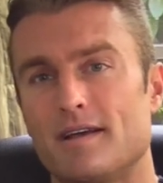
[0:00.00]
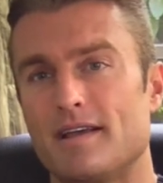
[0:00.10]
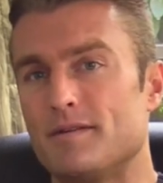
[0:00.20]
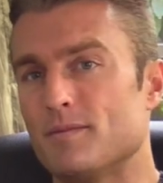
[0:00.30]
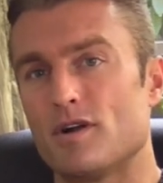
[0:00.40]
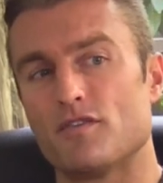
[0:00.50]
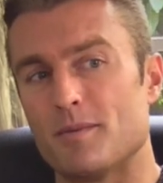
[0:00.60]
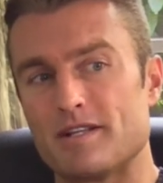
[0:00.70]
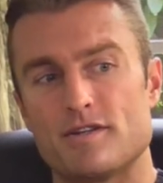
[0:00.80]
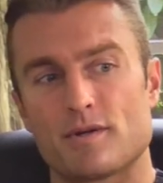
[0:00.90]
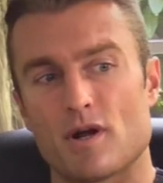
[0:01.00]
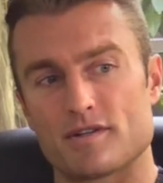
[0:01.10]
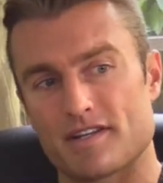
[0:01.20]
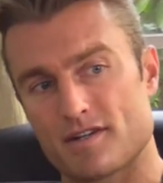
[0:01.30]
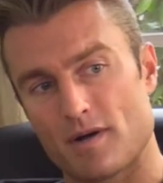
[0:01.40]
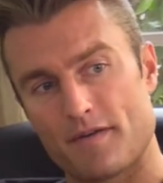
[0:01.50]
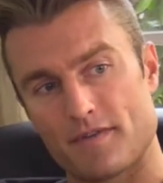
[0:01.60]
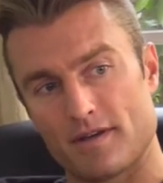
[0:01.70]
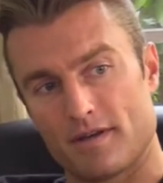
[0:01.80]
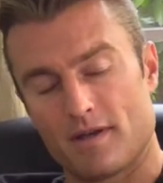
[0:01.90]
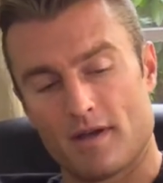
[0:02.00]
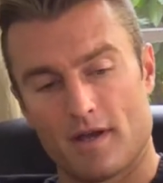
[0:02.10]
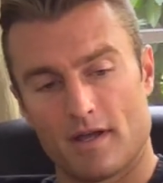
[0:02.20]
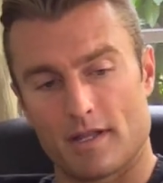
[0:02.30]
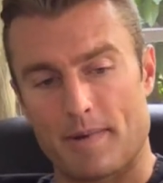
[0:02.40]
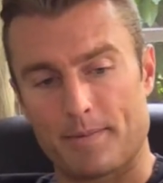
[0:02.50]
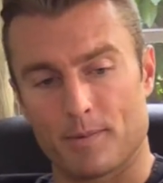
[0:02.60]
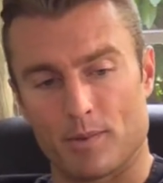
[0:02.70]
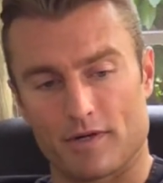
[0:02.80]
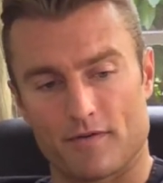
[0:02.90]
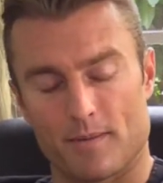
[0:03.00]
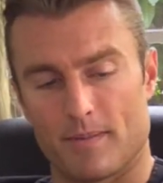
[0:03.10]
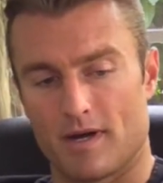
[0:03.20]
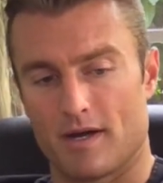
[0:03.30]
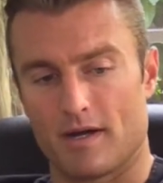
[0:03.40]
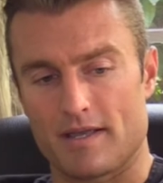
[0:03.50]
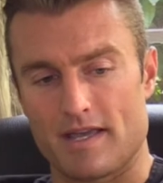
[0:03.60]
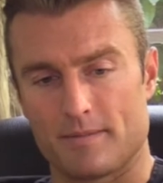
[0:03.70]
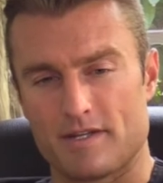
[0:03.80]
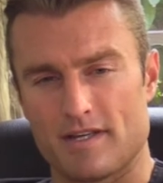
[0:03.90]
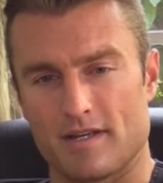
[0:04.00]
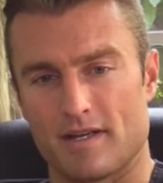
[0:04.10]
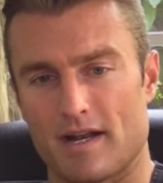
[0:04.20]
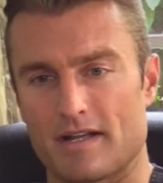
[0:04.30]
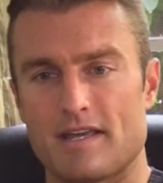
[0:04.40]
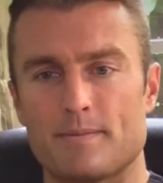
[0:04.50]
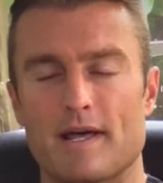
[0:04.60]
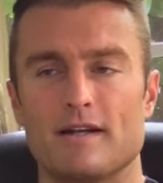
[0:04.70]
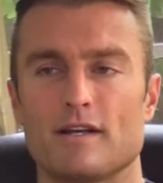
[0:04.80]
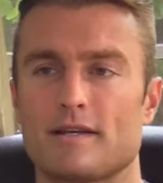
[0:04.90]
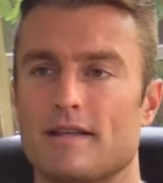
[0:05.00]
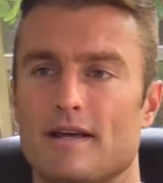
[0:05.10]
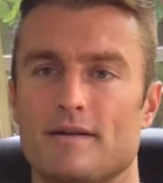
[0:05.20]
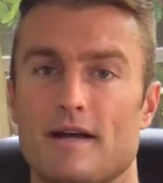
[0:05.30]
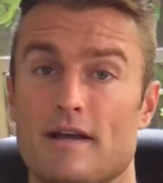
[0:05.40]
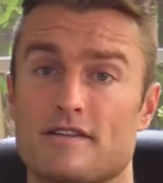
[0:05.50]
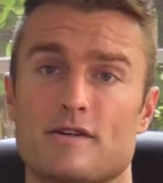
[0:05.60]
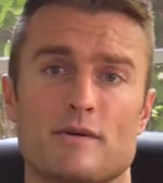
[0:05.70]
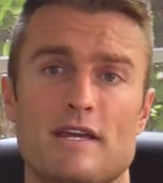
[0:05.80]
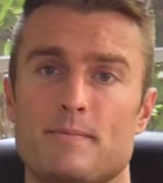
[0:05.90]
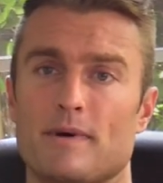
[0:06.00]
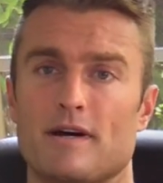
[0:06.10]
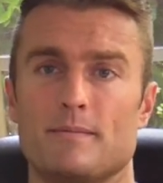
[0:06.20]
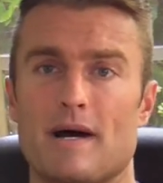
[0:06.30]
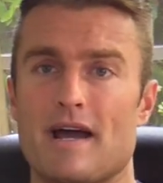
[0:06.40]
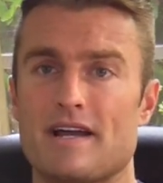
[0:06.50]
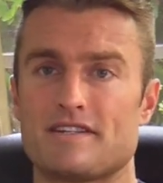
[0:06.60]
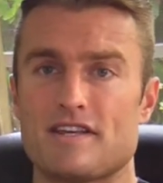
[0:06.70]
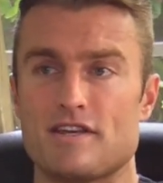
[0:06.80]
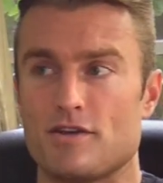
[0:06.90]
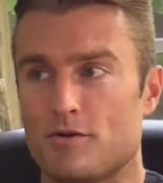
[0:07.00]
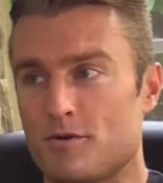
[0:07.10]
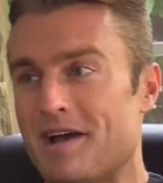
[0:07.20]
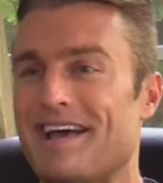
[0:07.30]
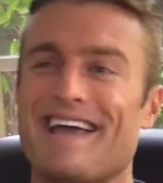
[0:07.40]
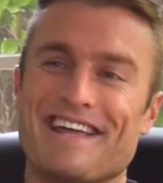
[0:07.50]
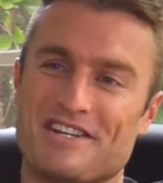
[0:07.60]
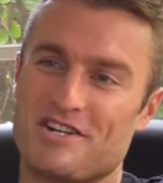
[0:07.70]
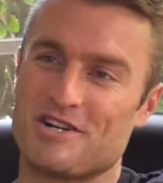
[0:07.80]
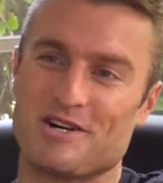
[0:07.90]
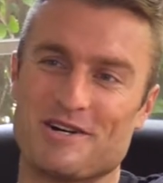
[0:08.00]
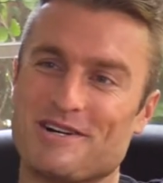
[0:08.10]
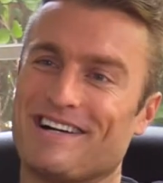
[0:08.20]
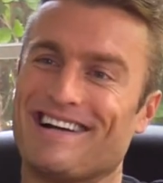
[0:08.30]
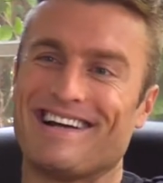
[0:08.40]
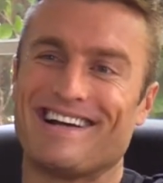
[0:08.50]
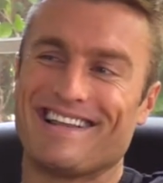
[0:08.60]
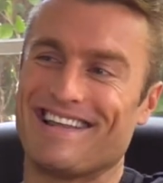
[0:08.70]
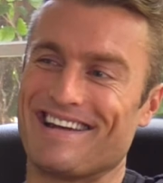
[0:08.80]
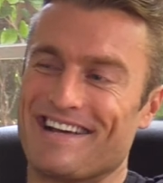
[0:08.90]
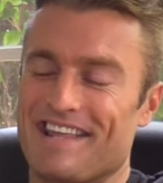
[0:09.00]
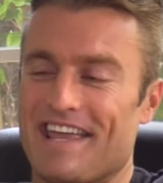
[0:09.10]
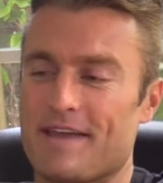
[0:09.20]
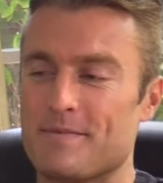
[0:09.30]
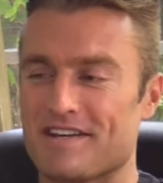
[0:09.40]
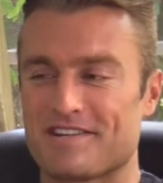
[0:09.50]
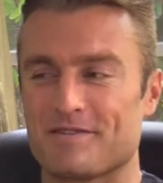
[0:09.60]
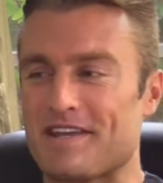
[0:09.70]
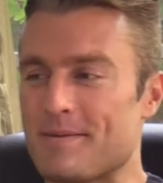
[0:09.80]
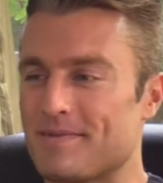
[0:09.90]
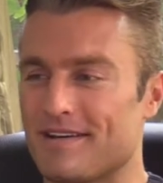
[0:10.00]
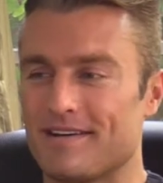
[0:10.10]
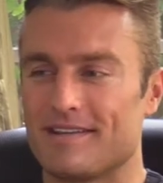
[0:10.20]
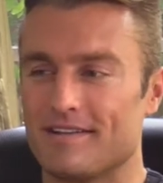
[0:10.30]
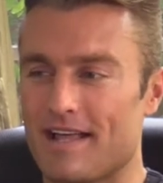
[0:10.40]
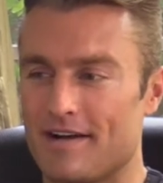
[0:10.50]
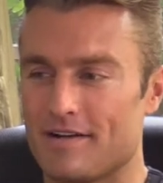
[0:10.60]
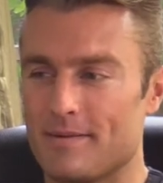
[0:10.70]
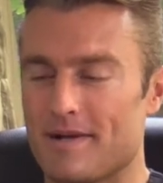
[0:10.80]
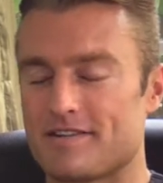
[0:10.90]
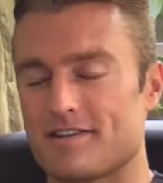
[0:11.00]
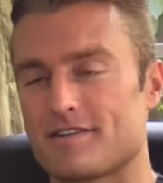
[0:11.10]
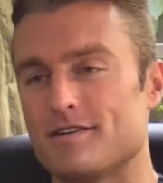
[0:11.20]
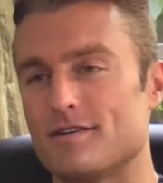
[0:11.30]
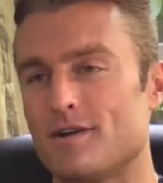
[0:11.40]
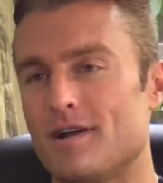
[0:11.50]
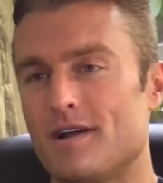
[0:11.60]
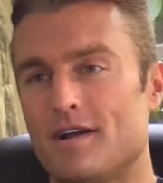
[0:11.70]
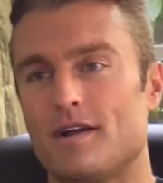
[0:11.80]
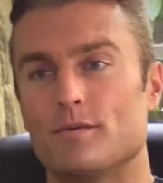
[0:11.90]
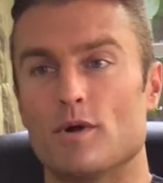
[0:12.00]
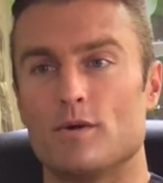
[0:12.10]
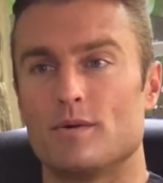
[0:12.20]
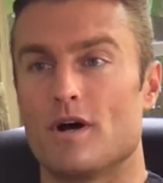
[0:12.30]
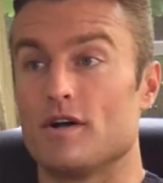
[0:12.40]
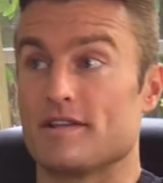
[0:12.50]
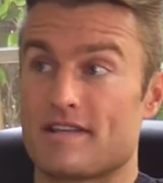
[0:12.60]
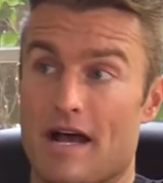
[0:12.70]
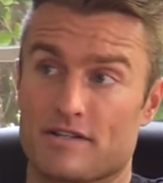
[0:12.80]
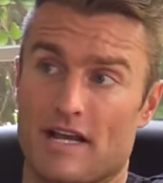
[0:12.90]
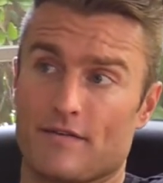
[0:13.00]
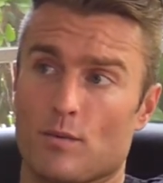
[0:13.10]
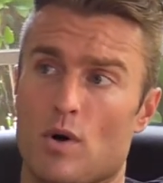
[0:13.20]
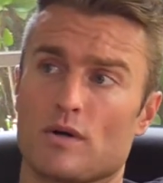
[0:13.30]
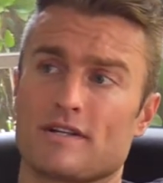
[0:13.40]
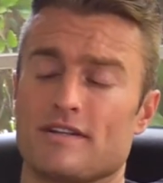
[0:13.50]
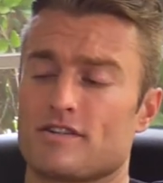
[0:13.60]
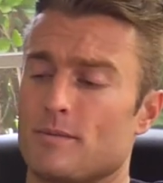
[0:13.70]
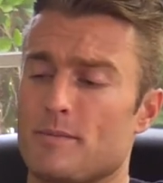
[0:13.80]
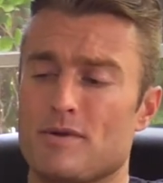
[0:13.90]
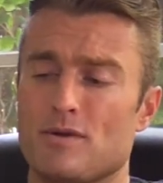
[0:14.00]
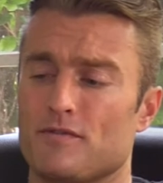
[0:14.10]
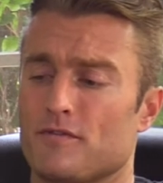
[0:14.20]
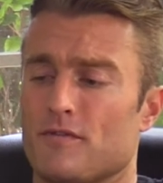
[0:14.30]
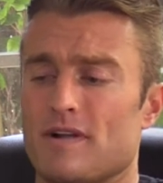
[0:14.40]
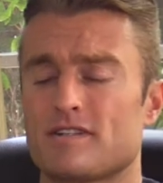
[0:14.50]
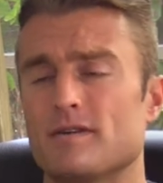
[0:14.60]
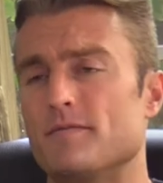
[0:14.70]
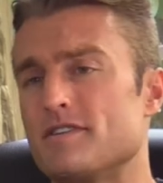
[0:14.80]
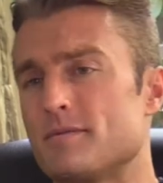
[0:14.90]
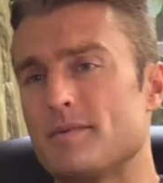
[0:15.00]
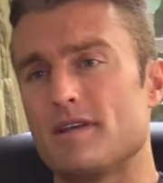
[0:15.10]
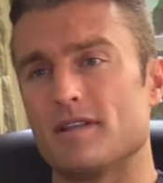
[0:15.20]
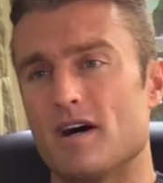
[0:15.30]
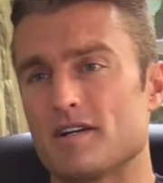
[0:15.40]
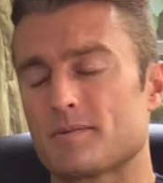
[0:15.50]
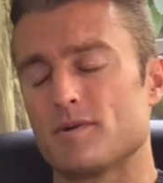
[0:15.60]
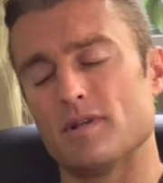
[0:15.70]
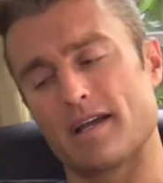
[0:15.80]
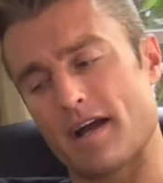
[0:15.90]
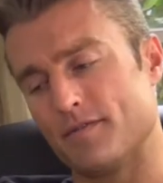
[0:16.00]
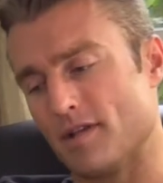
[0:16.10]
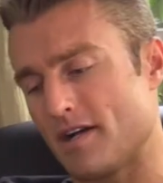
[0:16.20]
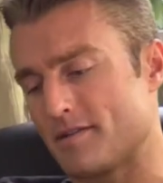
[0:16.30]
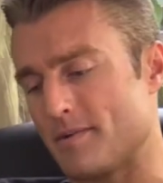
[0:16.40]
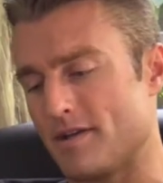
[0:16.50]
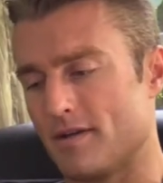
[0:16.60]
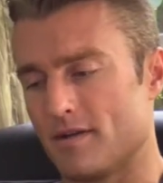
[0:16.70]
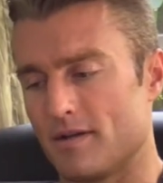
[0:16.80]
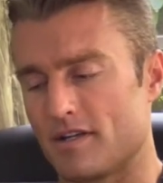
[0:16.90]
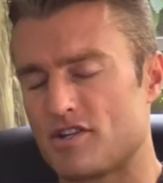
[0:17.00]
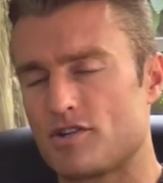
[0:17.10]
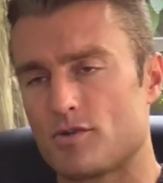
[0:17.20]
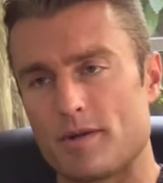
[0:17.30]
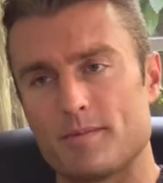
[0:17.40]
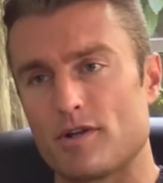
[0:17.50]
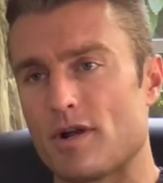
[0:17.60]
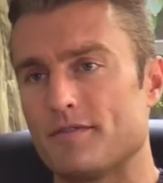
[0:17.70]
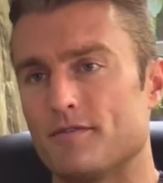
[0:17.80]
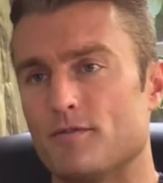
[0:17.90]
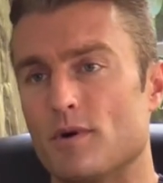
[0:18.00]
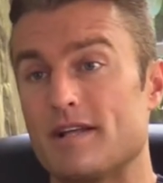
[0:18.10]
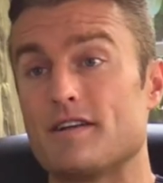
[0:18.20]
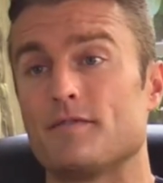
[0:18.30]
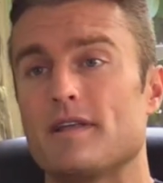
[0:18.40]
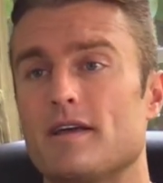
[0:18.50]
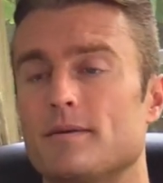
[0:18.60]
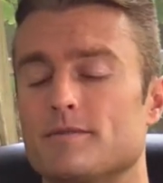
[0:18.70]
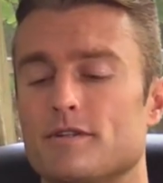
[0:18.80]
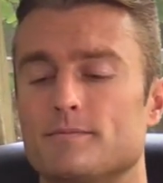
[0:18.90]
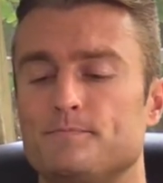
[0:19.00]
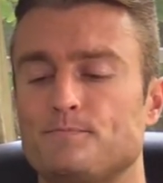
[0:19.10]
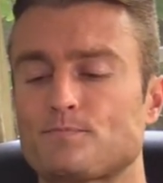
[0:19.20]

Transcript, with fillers: Hit and run over by two cars. I still have the the paperwork from uh, EMT, and I keep that. I look at that. I, I still keep uh, my ICU insure that uh, they gave me. I still keep the the letter that my sister wrote on this outside of our walks. I had so many beautiful friends come visit me in the hospital. Like I have a lot to be extremely grateful for, and I definitely am. So,